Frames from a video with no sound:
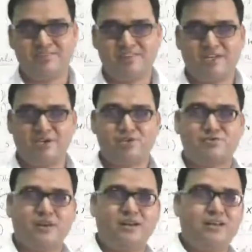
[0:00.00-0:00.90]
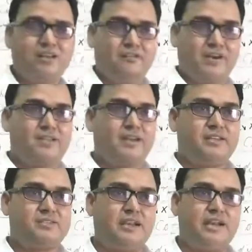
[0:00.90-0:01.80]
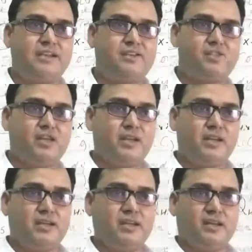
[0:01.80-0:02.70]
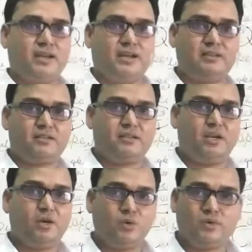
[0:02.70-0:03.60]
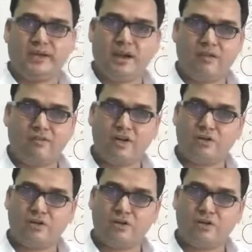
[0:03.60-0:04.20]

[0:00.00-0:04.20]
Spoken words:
Will use will where there is he, she, it, you, they. Will